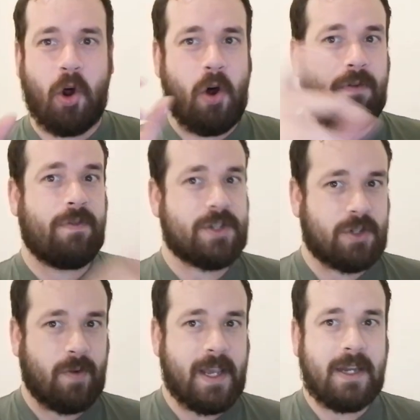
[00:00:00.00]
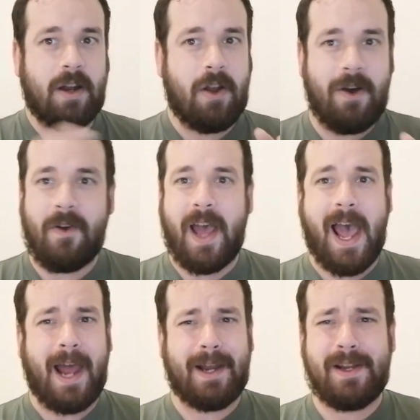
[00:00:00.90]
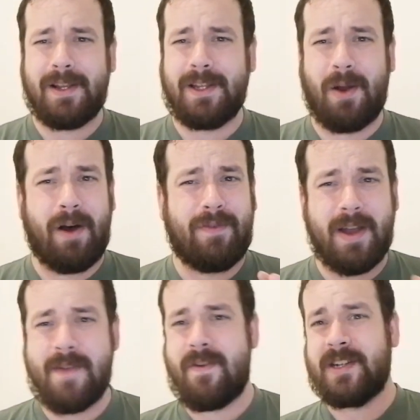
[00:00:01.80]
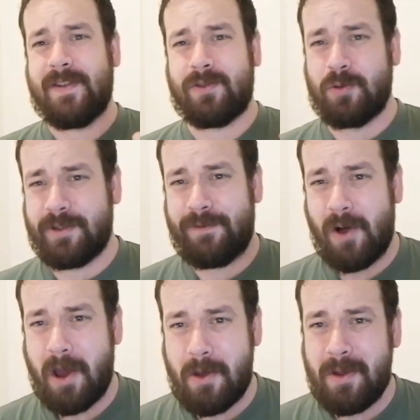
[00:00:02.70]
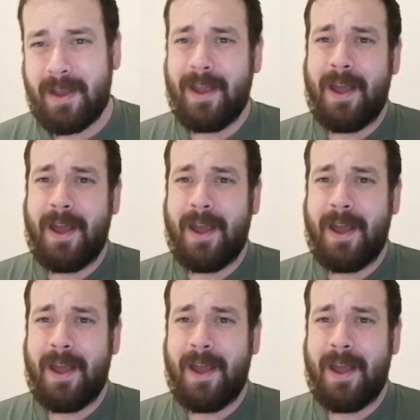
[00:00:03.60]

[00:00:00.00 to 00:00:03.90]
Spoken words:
off the screen a lot, and I find that very difficult to follow.